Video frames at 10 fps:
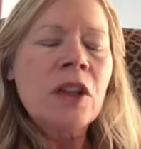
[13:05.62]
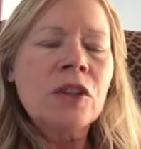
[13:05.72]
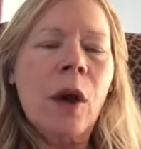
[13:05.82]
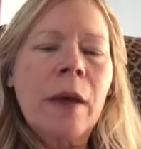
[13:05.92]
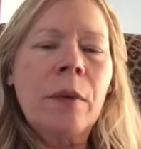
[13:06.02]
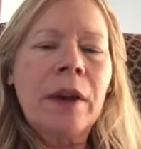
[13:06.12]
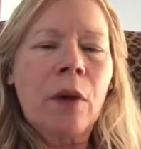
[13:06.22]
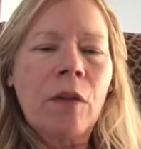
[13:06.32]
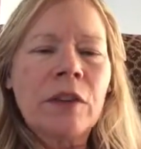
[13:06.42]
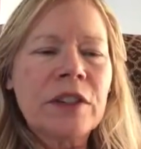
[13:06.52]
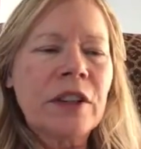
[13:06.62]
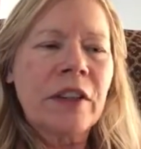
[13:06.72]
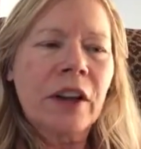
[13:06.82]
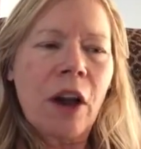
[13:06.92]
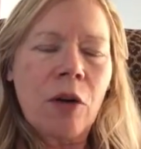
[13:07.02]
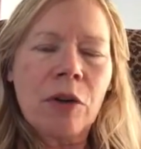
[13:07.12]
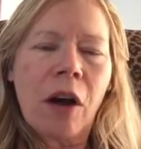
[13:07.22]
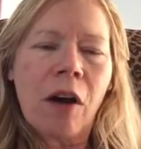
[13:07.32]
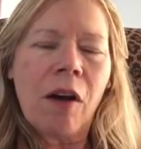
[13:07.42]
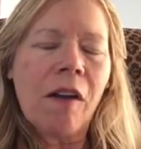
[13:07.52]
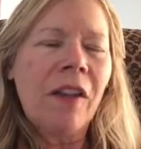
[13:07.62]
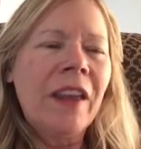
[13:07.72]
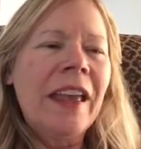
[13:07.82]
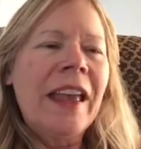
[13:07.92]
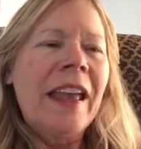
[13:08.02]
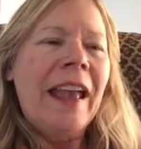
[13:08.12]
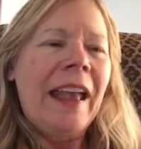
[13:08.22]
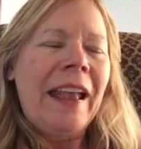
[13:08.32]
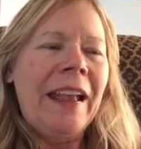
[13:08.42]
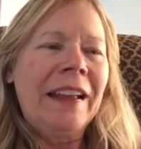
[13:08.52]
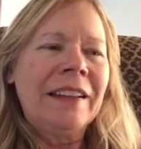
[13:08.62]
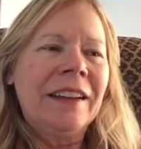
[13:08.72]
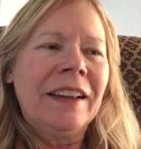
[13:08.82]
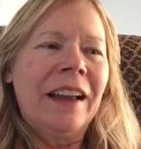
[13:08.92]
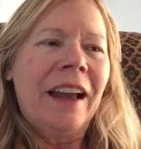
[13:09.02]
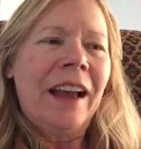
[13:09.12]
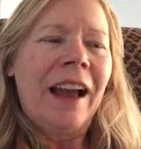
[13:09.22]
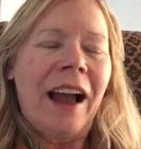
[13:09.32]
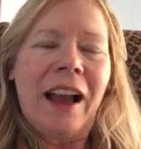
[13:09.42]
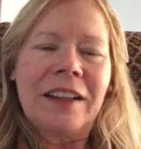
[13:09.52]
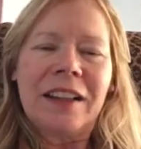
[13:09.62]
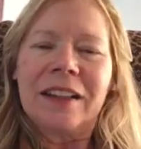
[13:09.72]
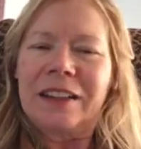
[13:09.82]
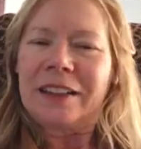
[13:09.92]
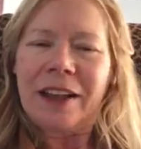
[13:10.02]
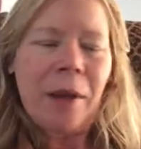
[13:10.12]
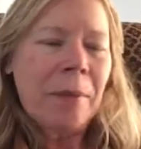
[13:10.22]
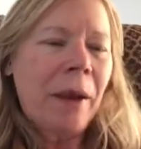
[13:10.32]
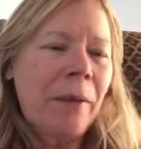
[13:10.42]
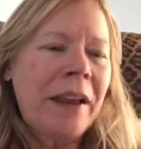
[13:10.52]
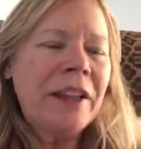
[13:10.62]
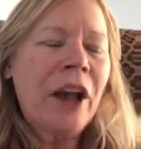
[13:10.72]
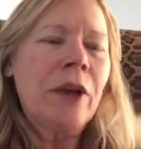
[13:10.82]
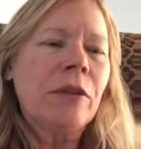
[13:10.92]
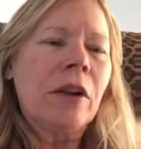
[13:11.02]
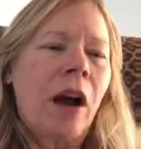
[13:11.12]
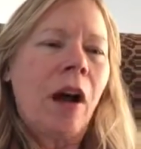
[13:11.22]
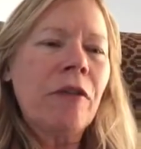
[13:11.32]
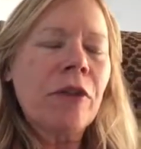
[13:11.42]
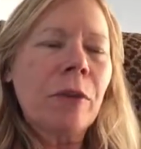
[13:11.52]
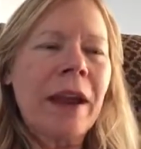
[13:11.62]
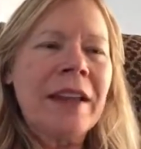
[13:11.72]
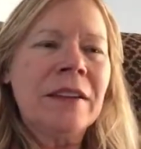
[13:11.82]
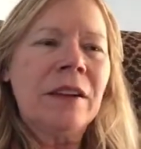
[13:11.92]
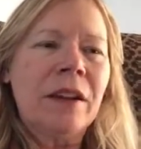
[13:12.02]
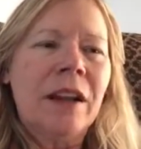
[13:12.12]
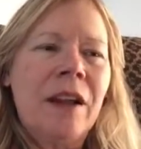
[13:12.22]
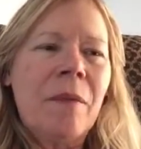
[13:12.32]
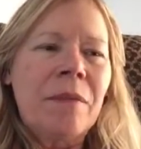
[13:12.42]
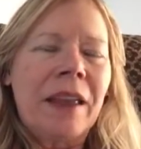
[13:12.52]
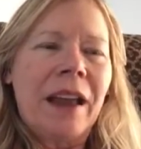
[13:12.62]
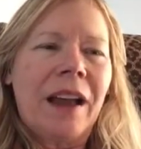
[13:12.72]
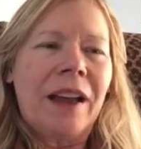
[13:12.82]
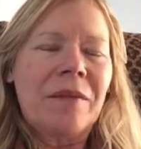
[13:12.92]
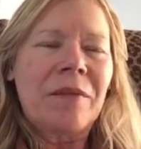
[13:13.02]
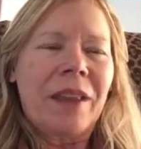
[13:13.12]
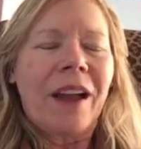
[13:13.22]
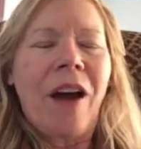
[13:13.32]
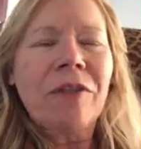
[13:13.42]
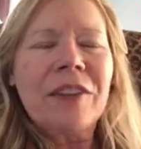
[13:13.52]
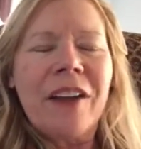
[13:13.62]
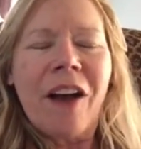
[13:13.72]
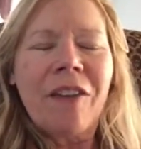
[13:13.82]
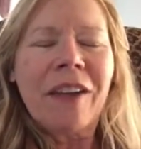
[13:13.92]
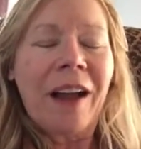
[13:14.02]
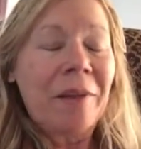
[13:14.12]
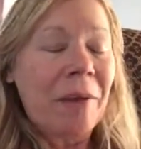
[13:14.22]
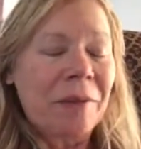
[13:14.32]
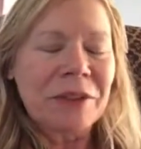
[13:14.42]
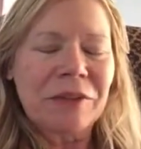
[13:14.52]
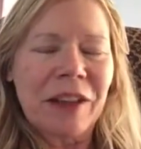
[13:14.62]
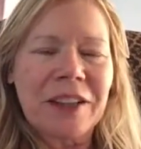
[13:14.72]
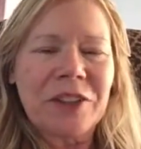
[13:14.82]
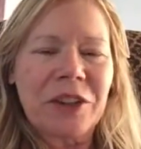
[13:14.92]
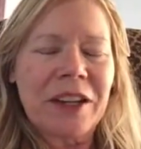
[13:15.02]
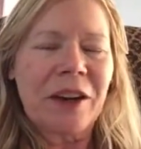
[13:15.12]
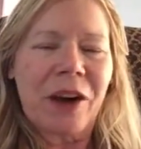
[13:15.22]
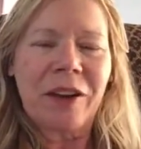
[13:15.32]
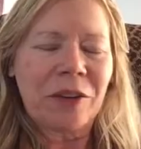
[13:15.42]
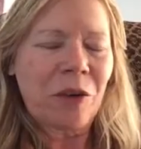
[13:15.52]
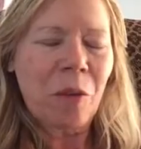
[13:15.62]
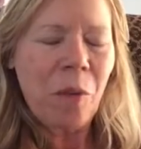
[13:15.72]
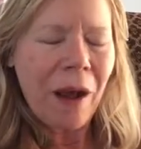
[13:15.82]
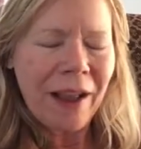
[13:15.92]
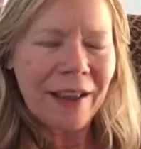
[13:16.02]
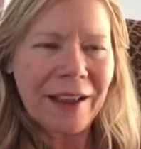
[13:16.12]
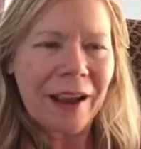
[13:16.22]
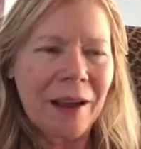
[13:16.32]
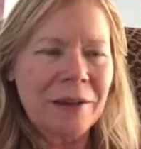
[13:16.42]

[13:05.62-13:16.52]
So I went over to the coat hall, and I got my raincoat off the rain. I'm almost flustered here. I don't know why.